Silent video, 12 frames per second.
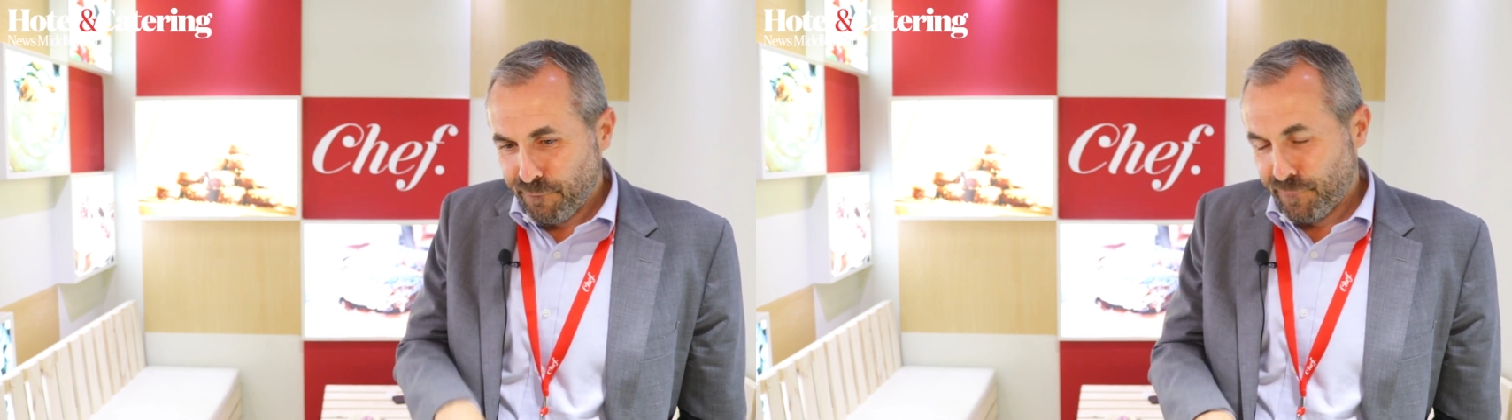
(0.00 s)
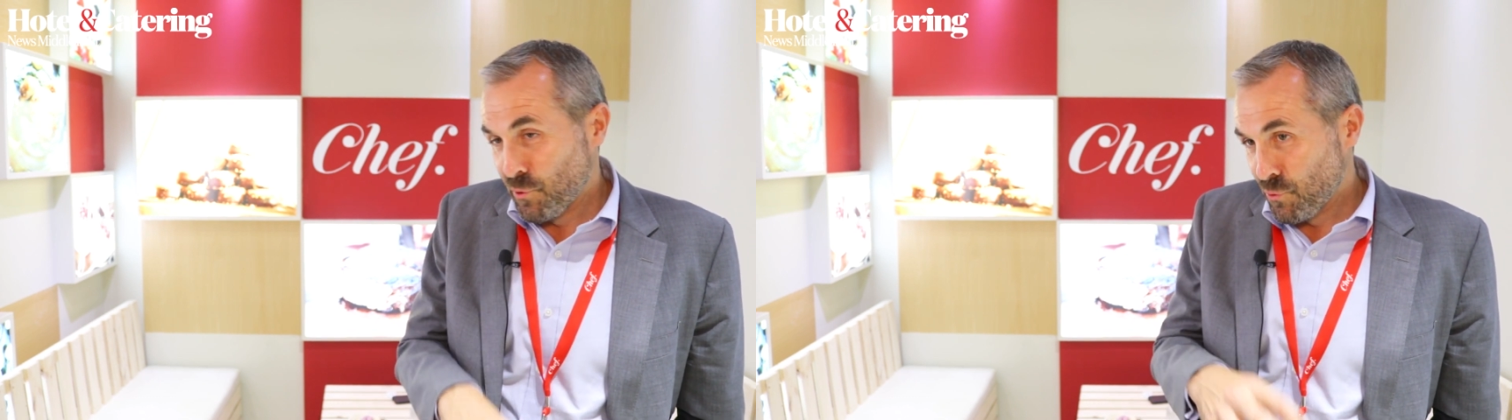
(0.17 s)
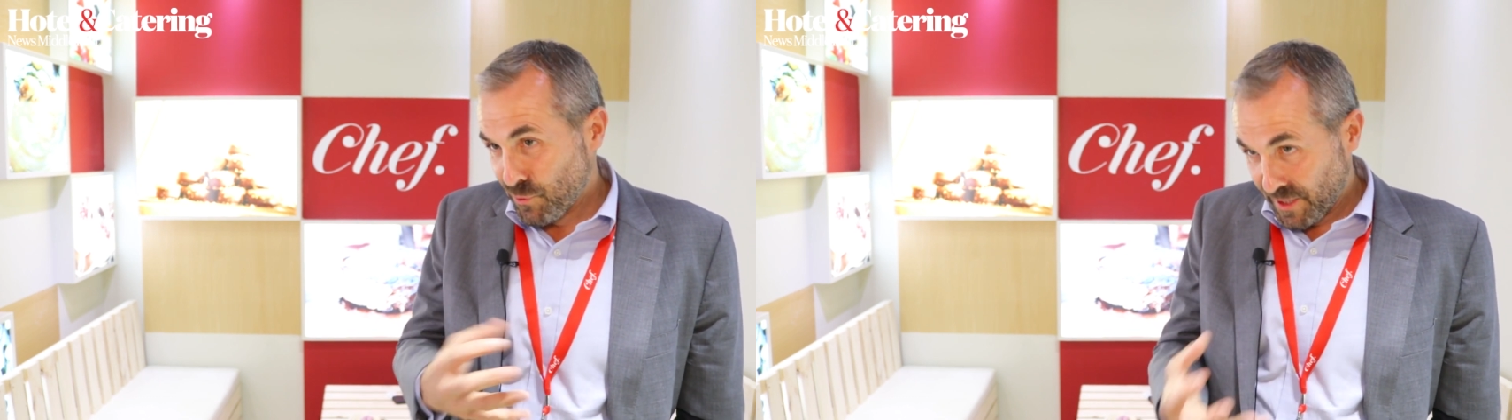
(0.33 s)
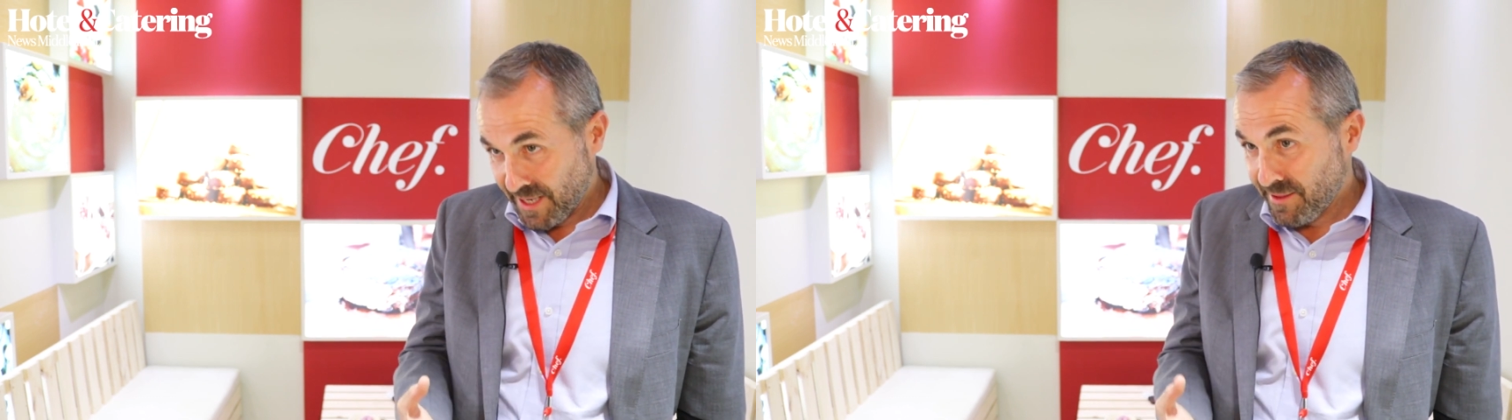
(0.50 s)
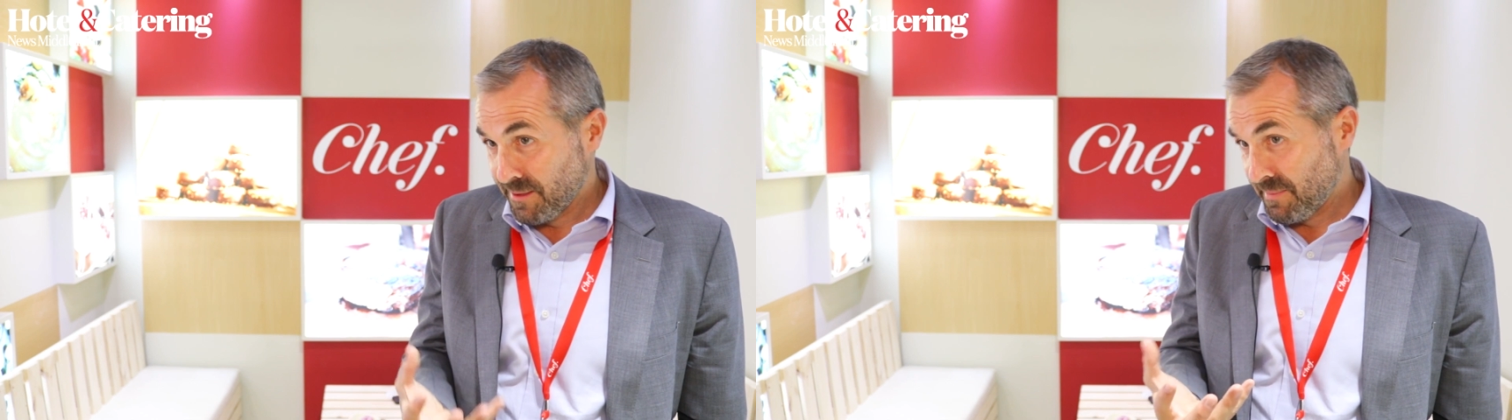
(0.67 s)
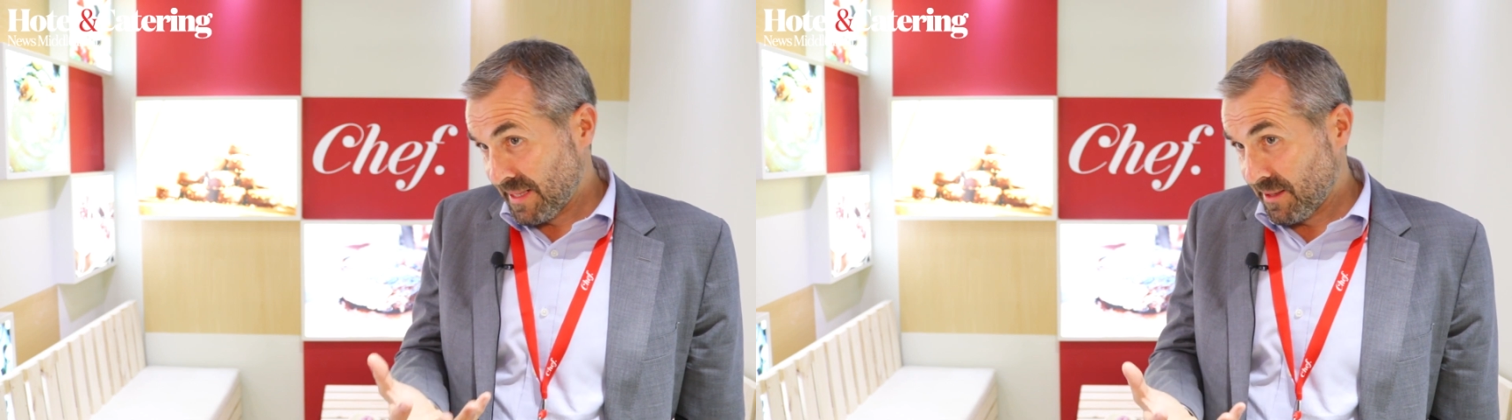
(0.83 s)
food
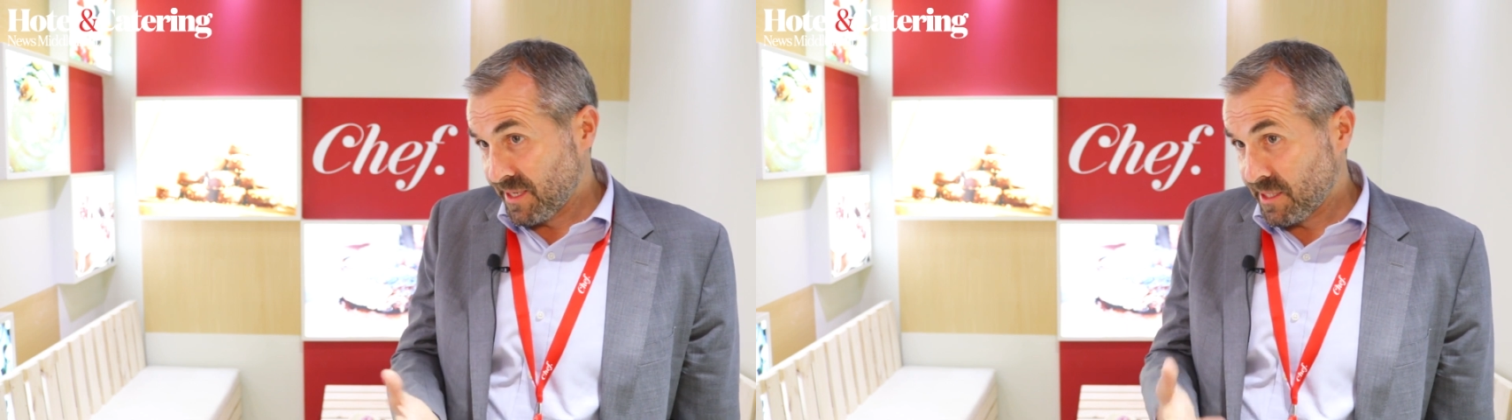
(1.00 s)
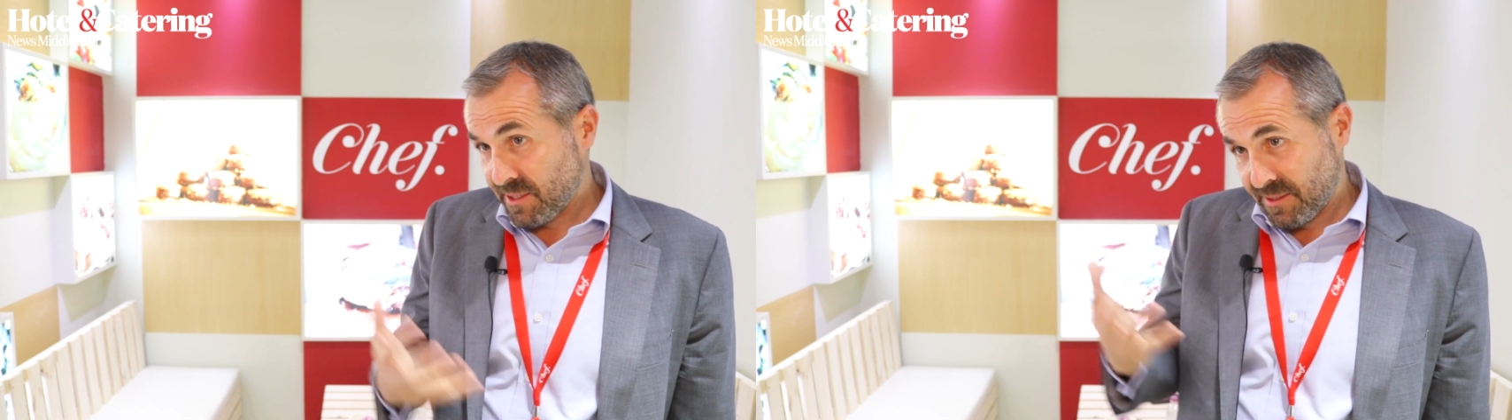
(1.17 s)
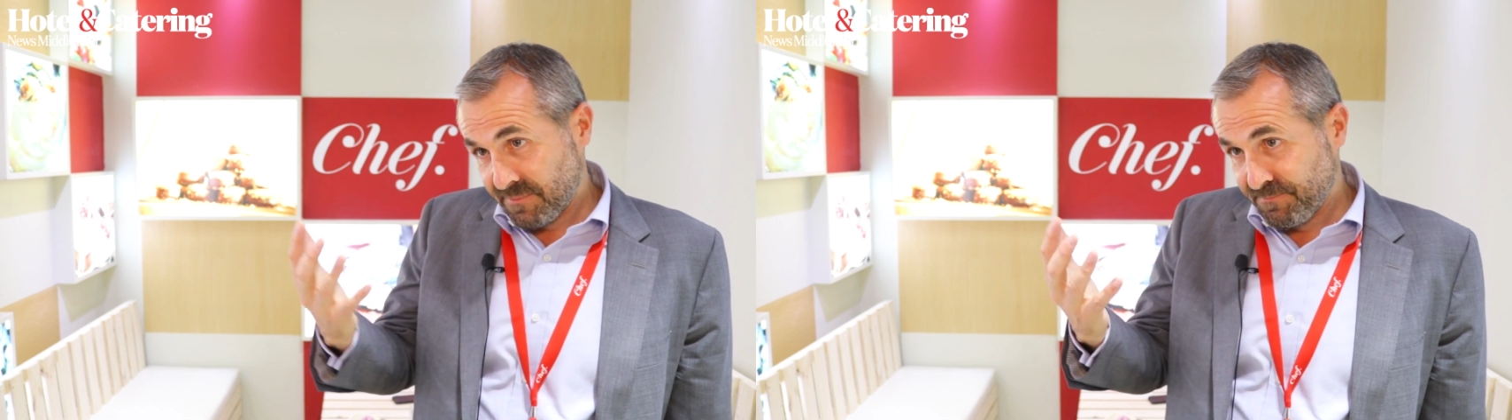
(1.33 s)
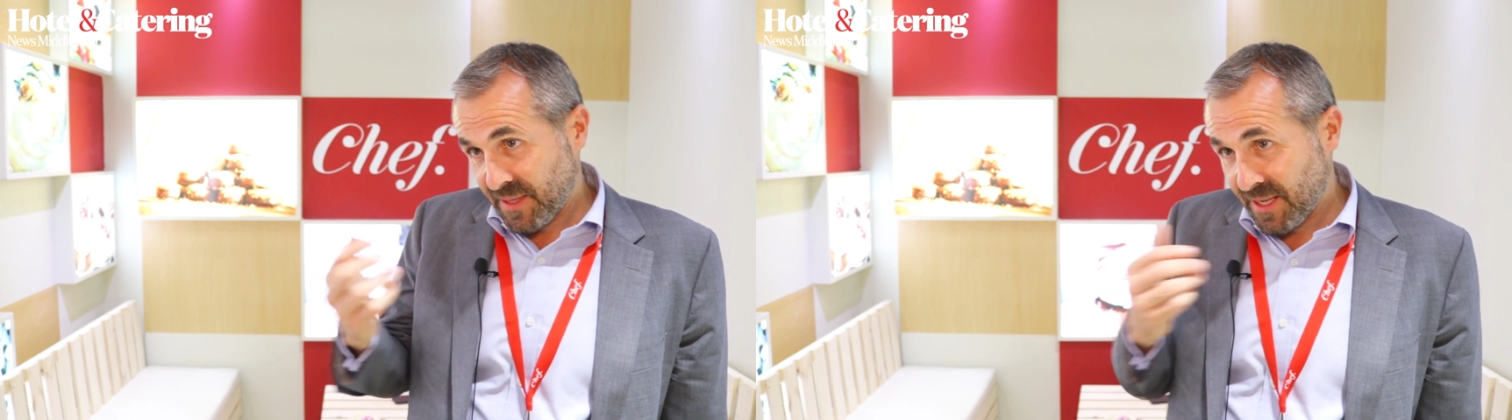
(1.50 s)
in the Middle East